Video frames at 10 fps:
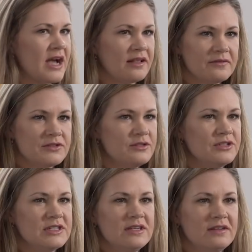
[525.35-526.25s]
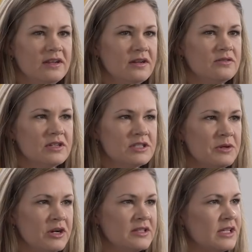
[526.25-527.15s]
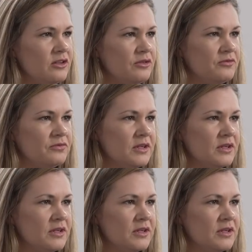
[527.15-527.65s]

I love sushi. You know, experiencing right. new.